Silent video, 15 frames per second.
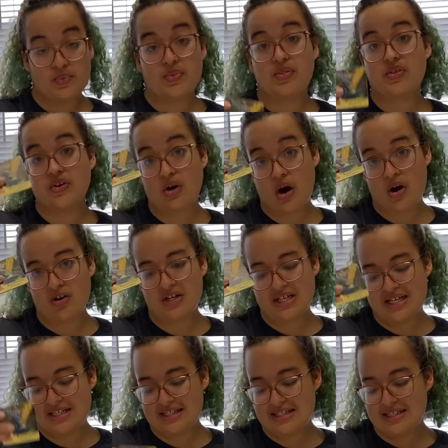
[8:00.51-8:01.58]
the
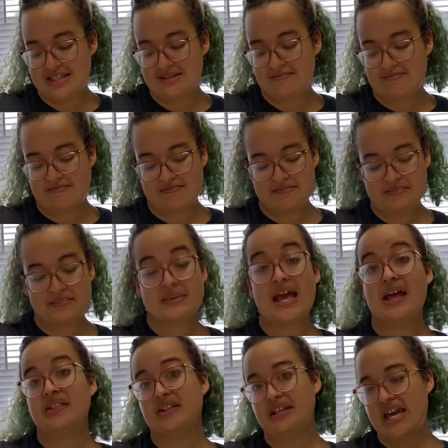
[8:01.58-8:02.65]
gardens,
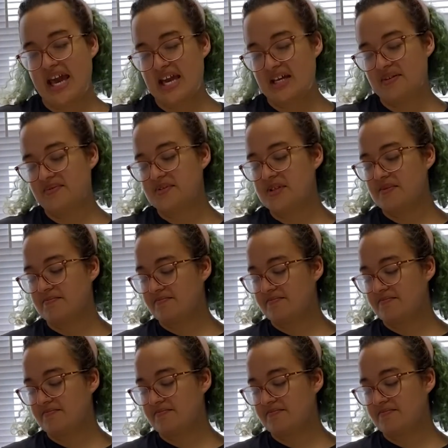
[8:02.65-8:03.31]
and the caves.